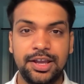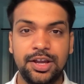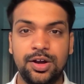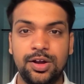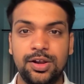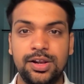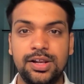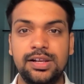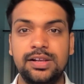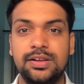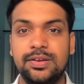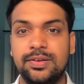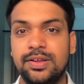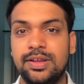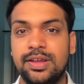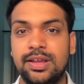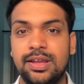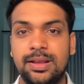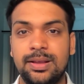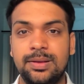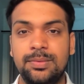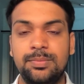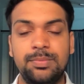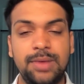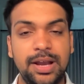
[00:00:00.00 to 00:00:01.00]
Hi all,
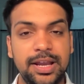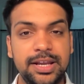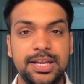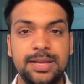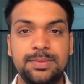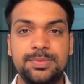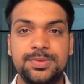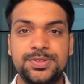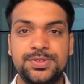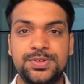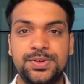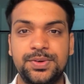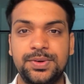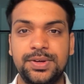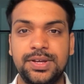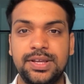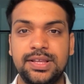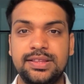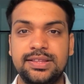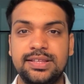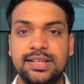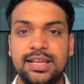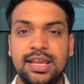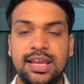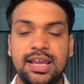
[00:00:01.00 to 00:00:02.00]
my name is
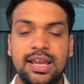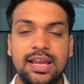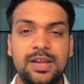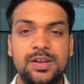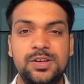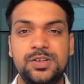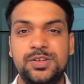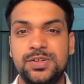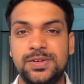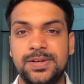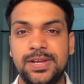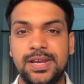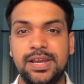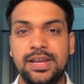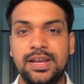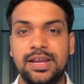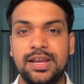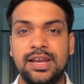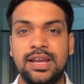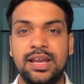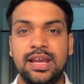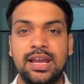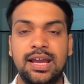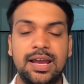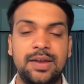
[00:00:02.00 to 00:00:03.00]
Rohit and
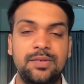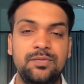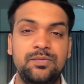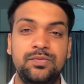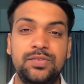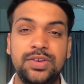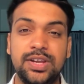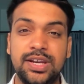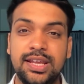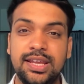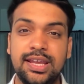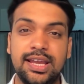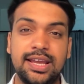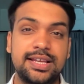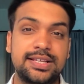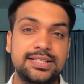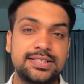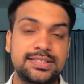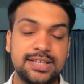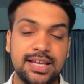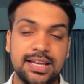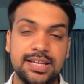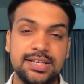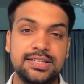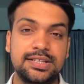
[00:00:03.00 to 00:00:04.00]
today I'm very
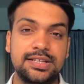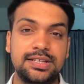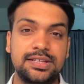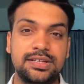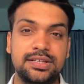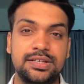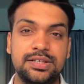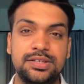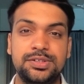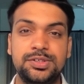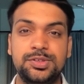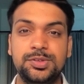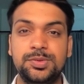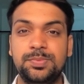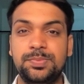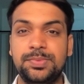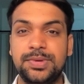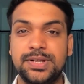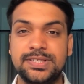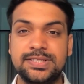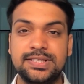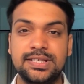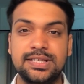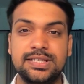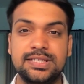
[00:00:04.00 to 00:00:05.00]
excited to
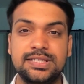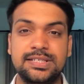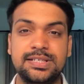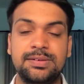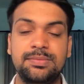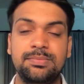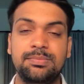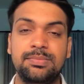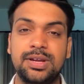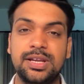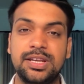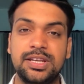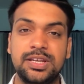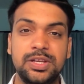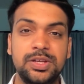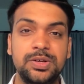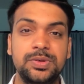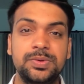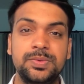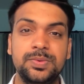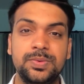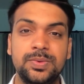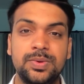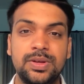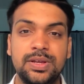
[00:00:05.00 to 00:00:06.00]
present my
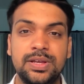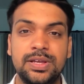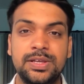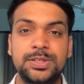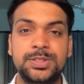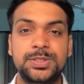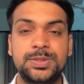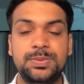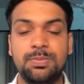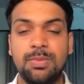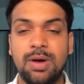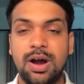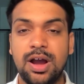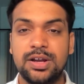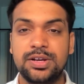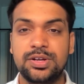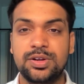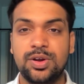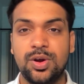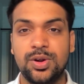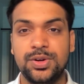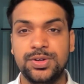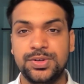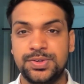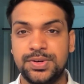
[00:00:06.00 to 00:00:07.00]
new
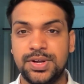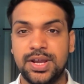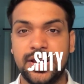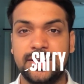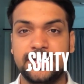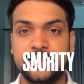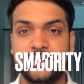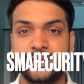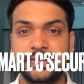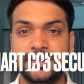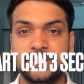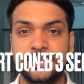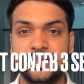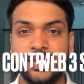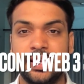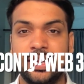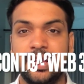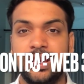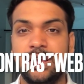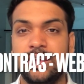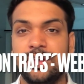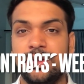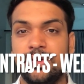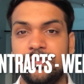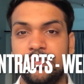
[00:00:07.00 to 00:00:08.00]
Smart Contracts
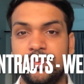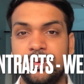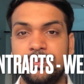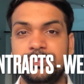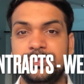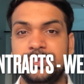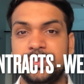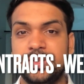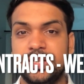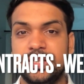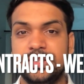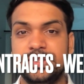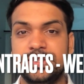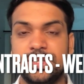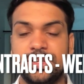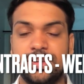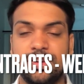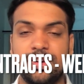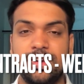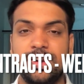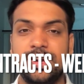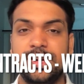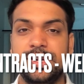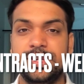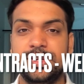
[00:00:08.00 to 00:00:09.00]
Web3
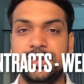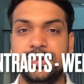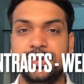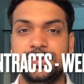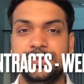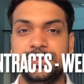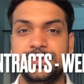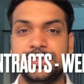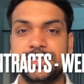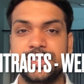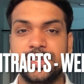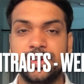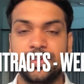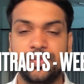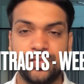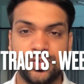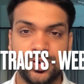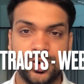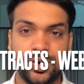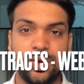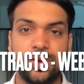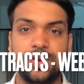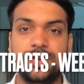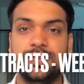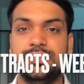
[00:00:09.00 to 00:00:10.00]
security course
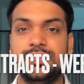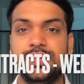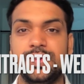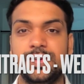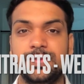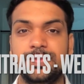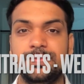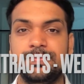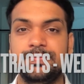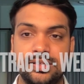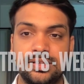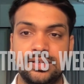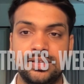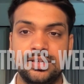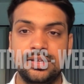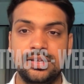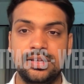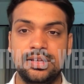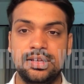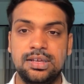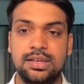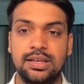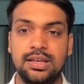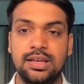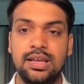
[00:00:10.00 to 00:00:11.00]
for all of you.
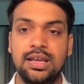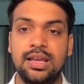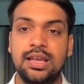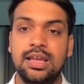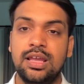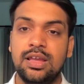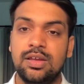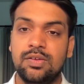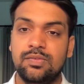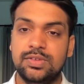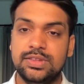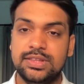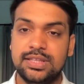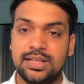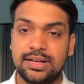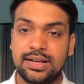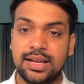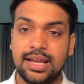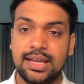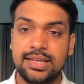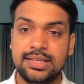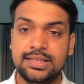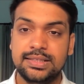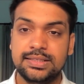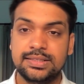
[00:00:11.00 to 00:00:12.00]
With
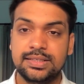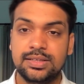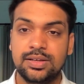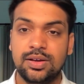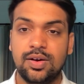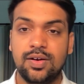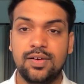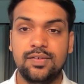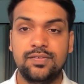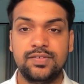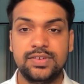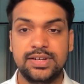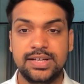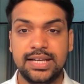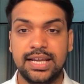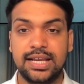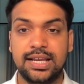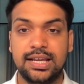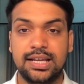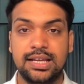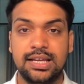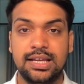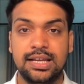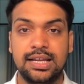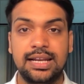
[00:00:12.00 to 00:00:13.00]
the rise of
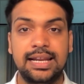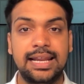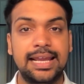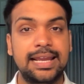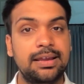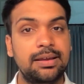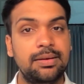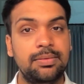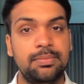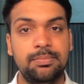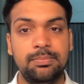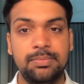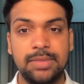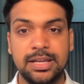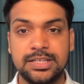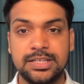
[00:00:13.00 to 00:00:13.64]
tech like